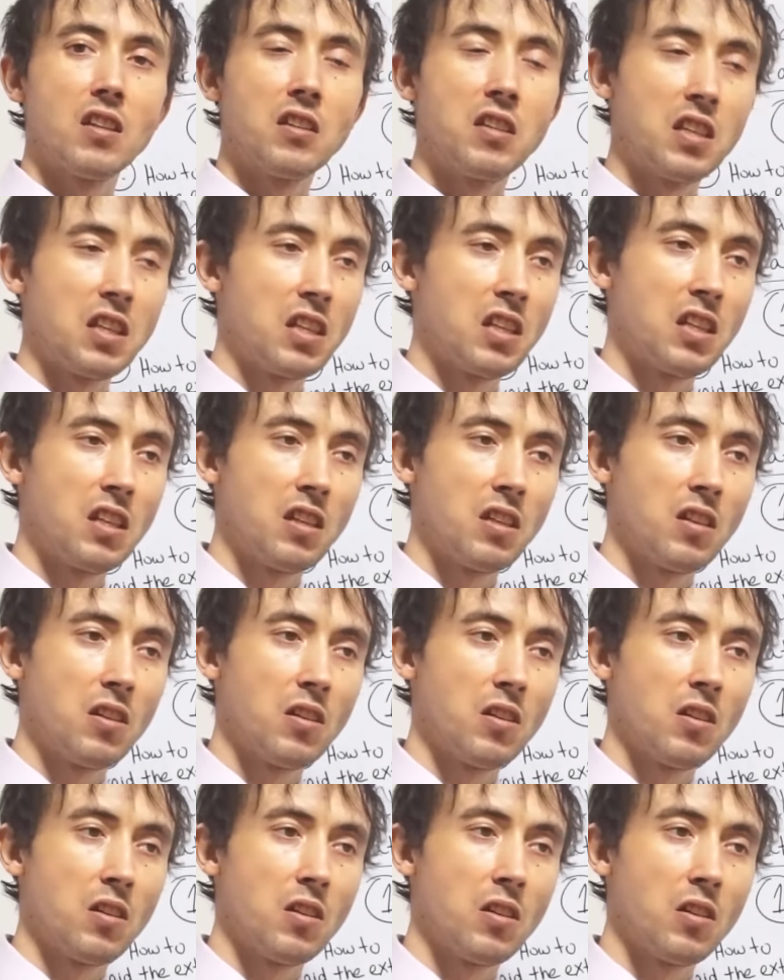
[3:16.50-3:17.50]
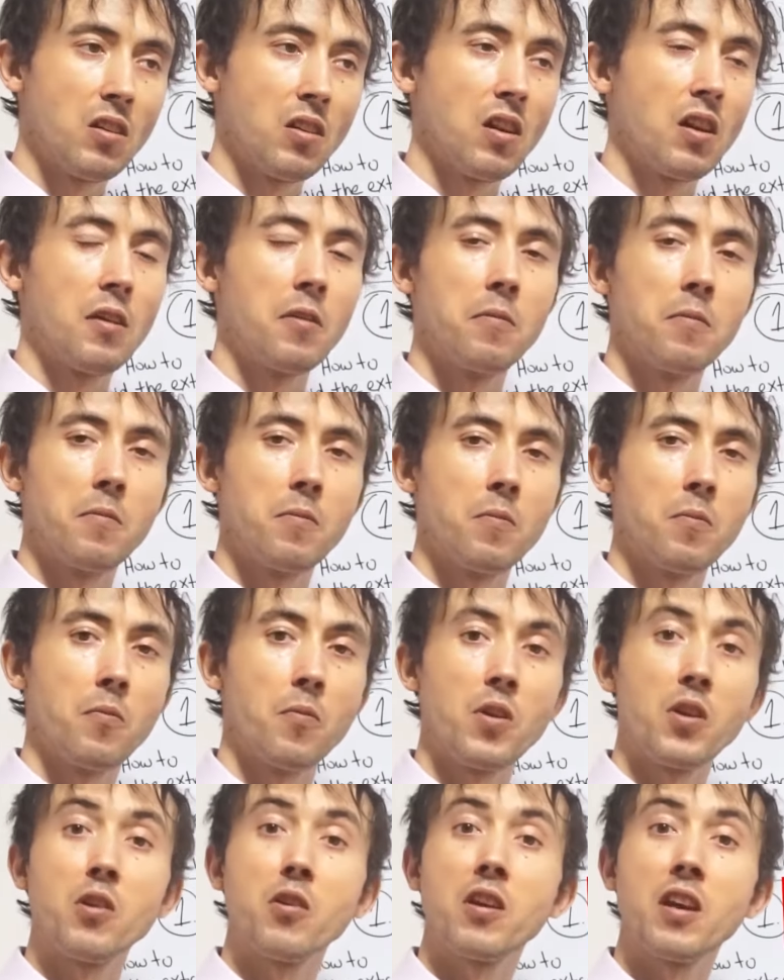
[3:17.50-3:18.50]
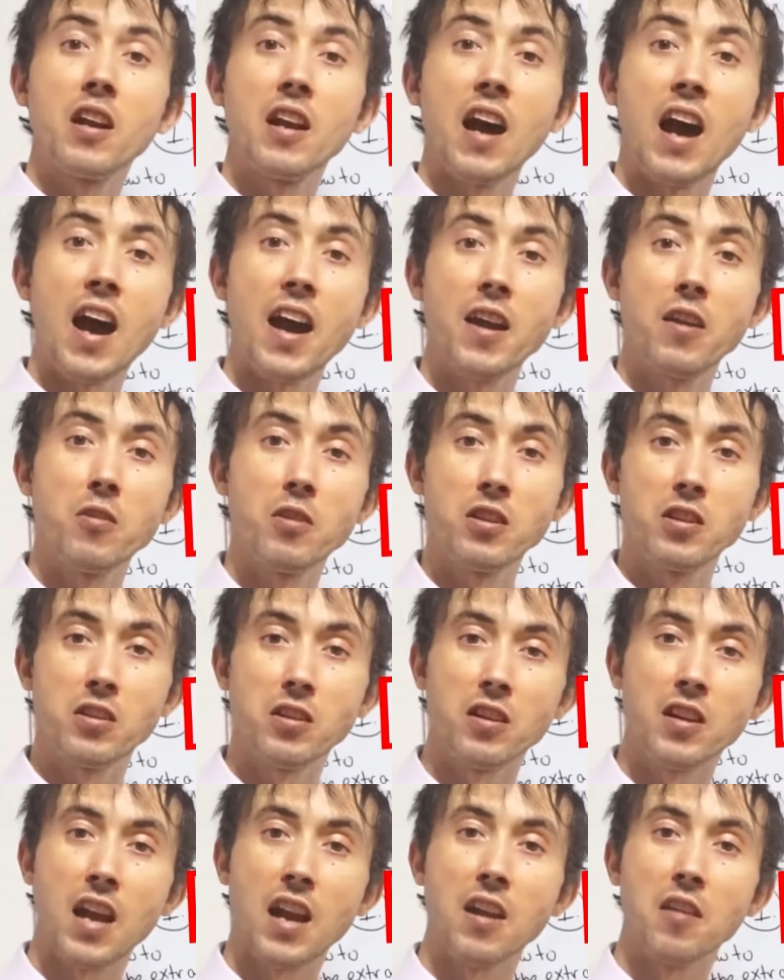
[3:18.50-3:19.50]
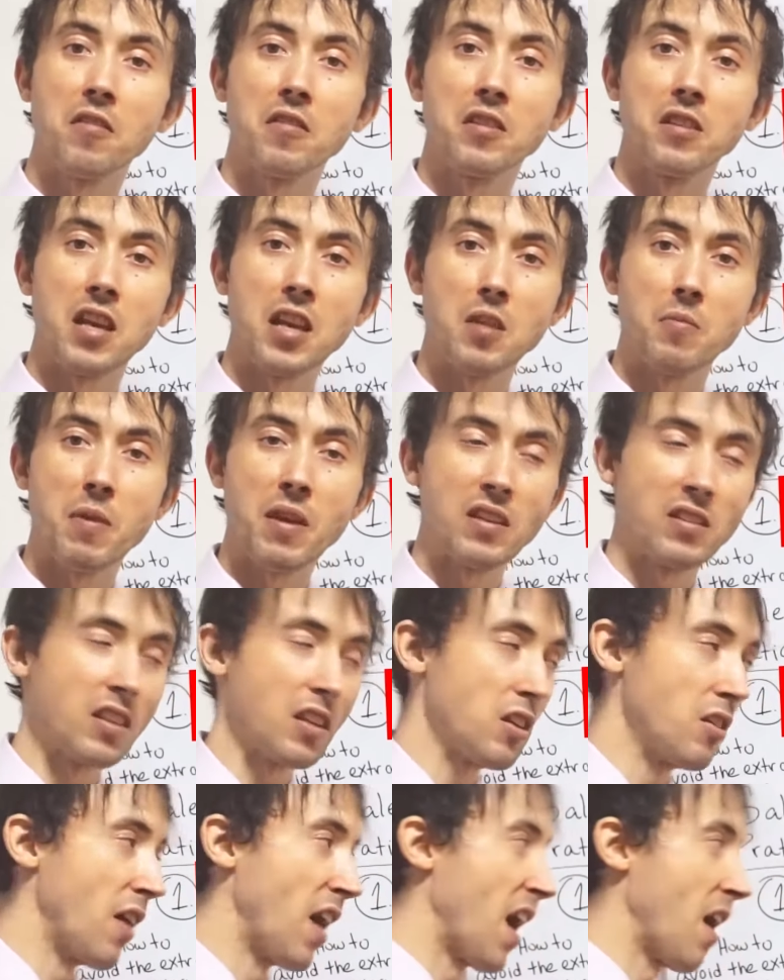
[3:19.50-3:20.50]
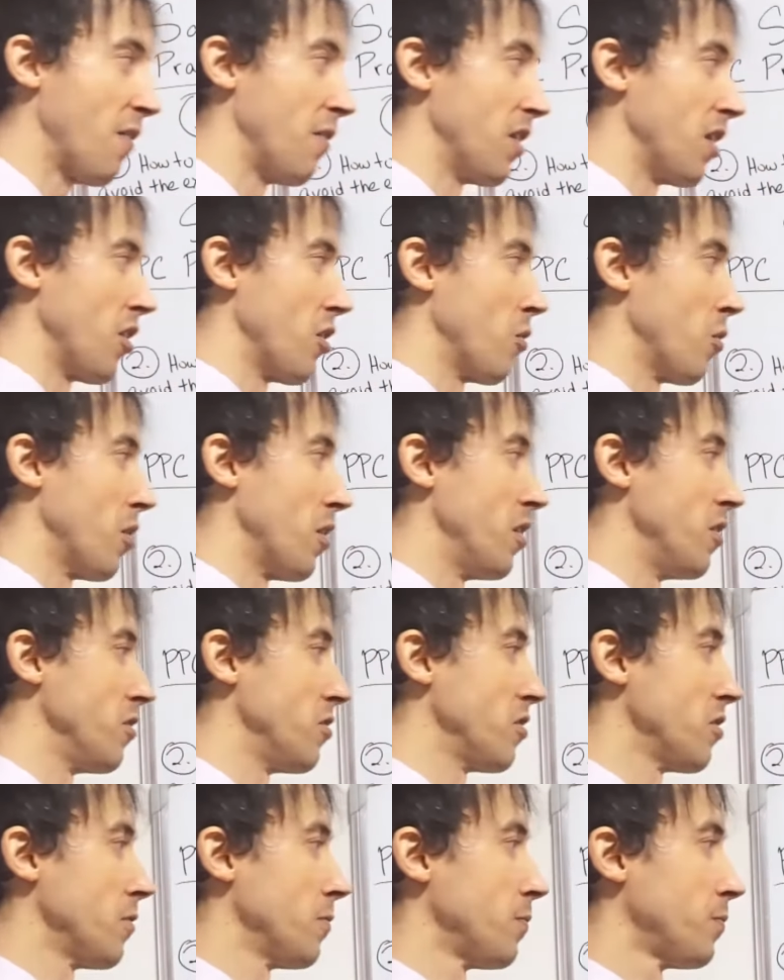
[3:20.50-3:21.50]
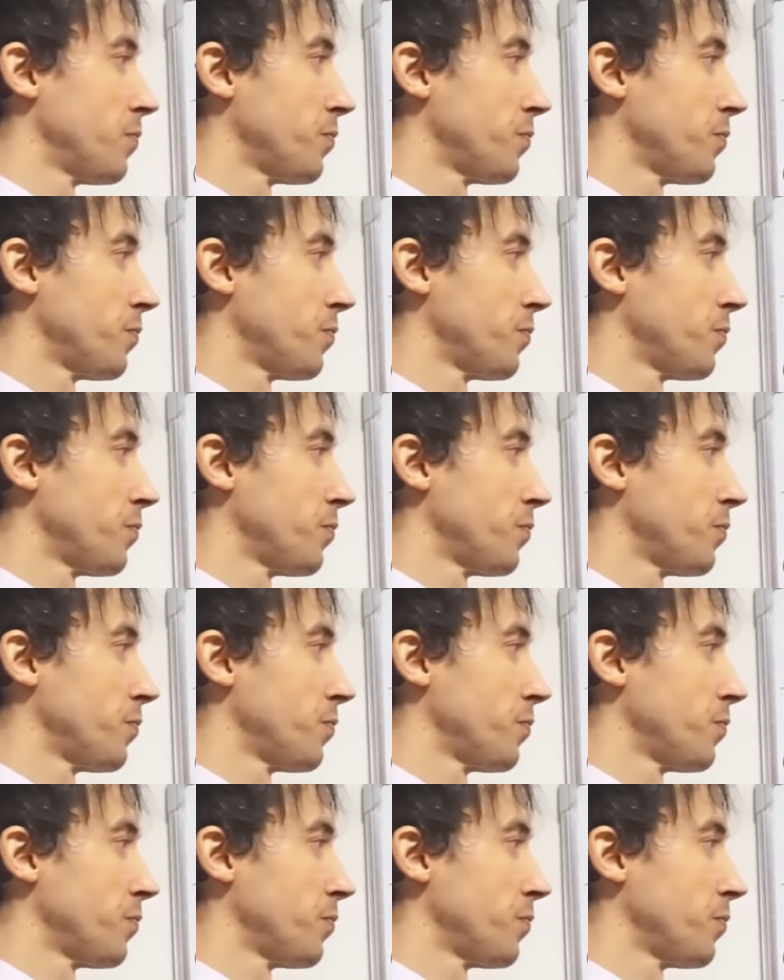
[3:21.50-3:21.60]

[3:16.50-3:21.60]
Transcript: the, uh, you get a higher return out of the database that you have, in other words.